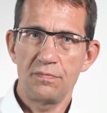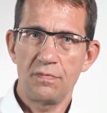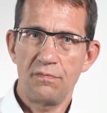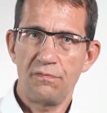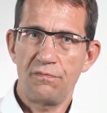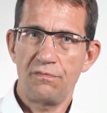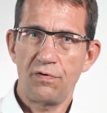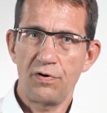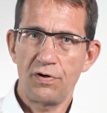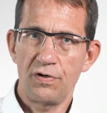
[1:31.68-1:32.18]

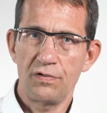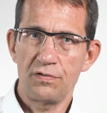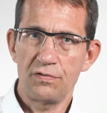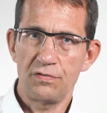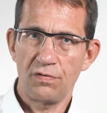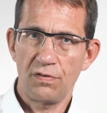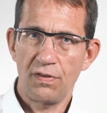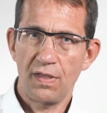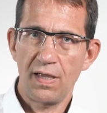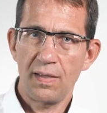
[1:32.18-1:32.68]
foreign
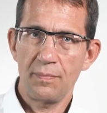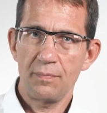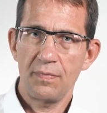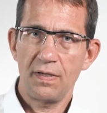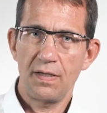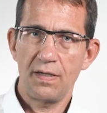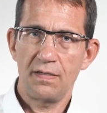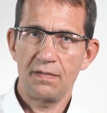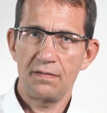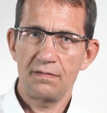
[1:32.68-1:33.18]
to them,
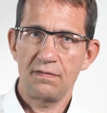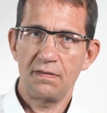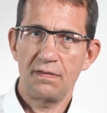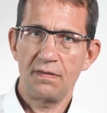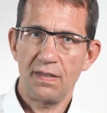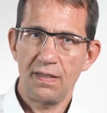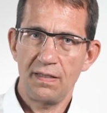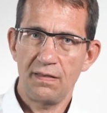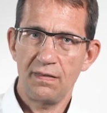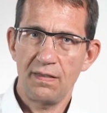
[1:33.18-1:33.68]
and
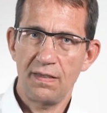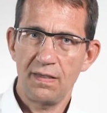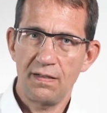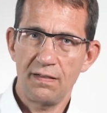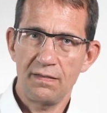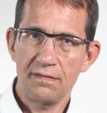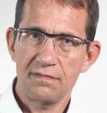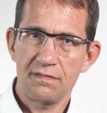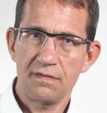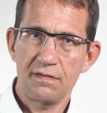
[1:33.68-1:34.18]
then they
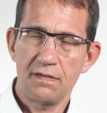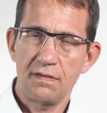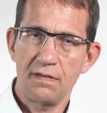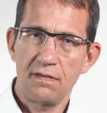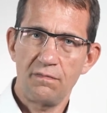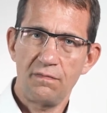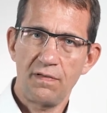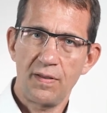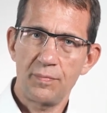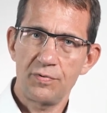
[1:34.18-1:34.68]
elicit an
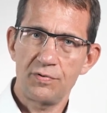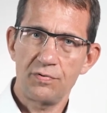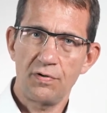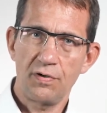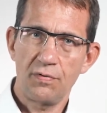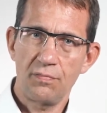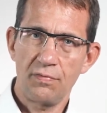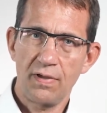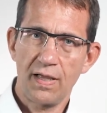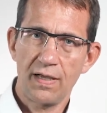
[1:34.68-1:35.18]

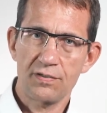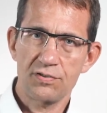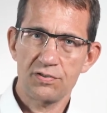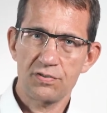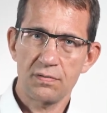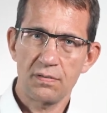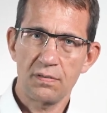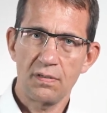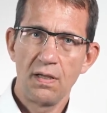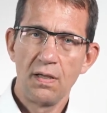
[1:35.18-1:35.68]
inflammatory
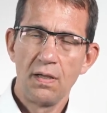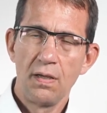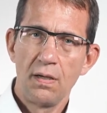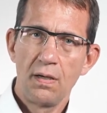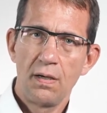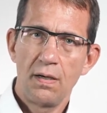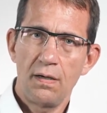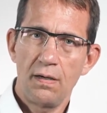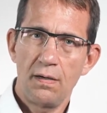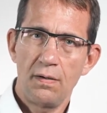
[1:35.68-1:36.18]
reaction,
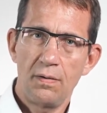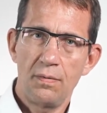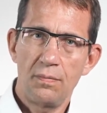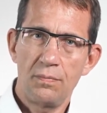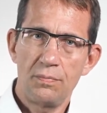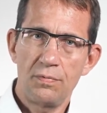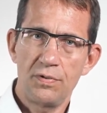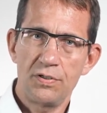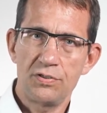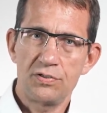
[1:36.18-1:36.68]

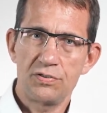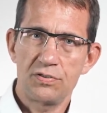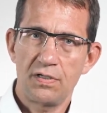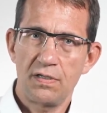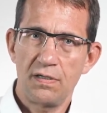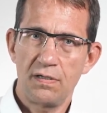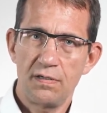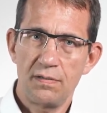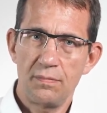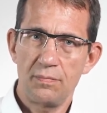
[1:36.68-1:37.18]
which
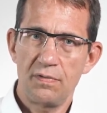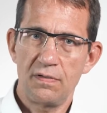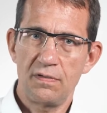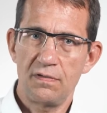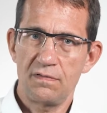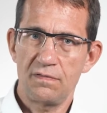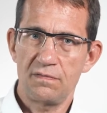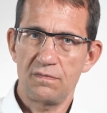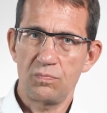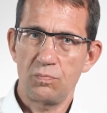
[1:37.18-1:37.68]

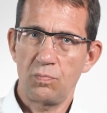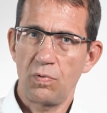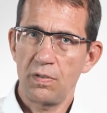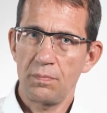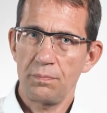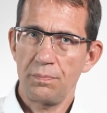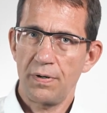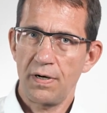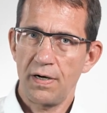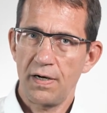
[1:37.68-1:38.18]
is
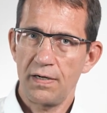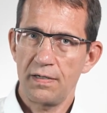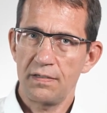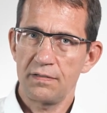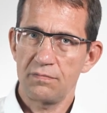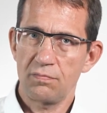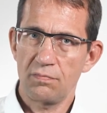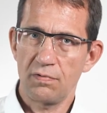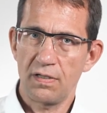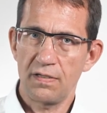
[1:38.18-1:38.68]
one
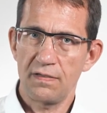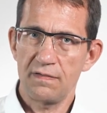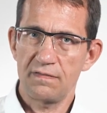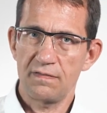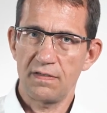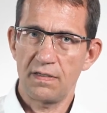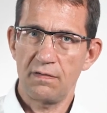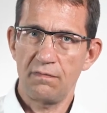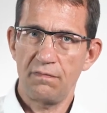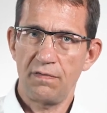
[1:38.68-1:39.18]
part
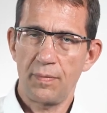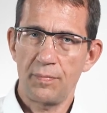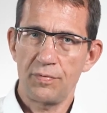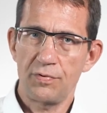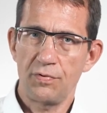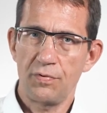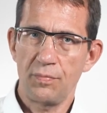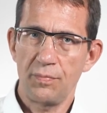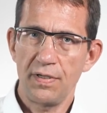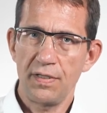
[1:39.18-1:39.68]
releasing
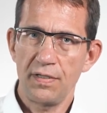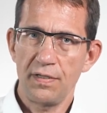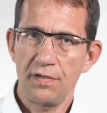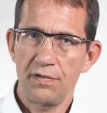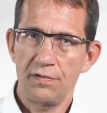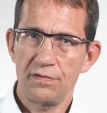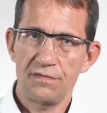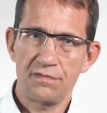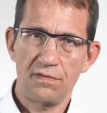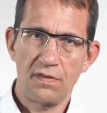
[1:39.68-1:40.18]
inflammatory
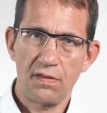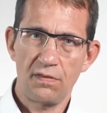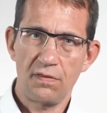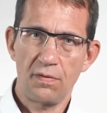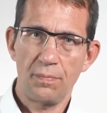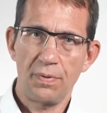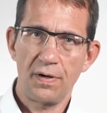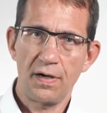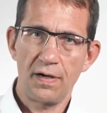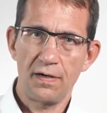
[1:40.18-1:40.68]
mediators, the other
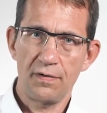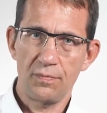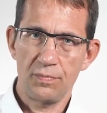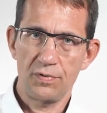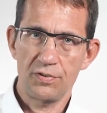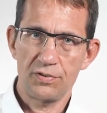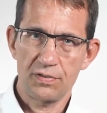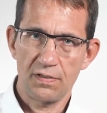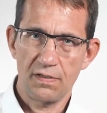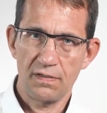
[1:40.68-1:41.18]
part
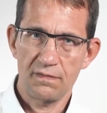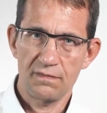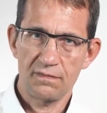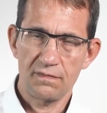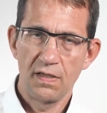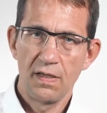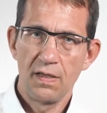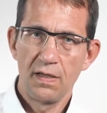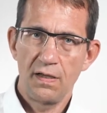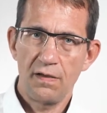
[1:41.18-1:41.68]
which is
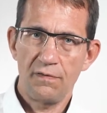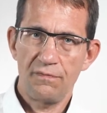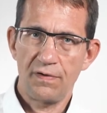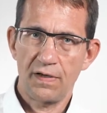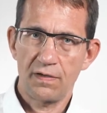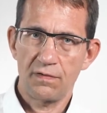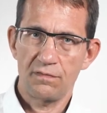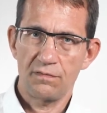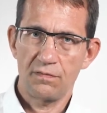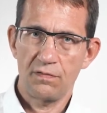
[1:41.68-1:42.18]
a
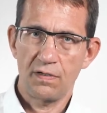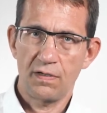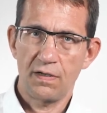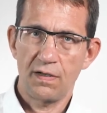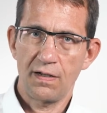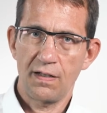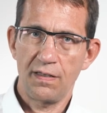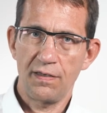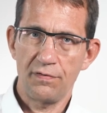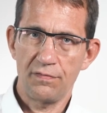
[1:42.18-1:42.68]

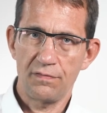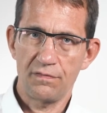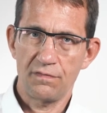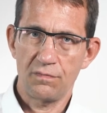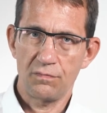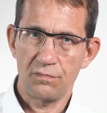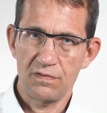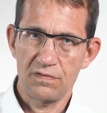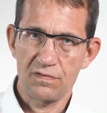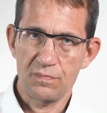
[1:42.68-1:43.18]
phagocytic clearance
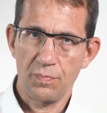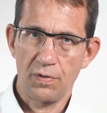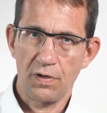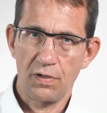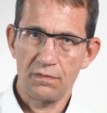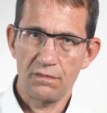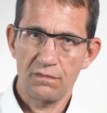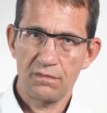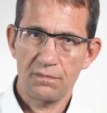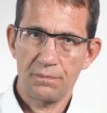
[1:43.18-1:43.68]

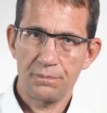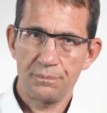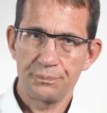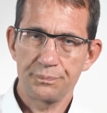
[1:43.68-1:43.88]
response.